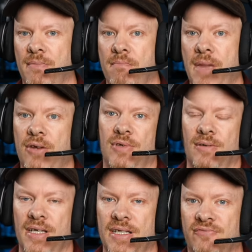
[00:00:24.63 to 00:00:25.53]
macro
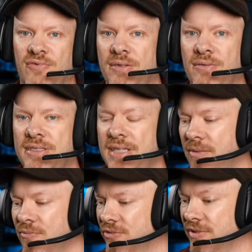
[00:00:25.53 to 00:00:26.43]
lens for mirrorless
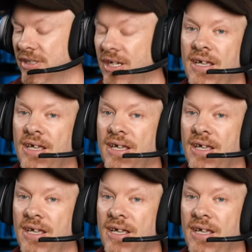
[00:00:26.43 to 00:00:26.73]
cameras, which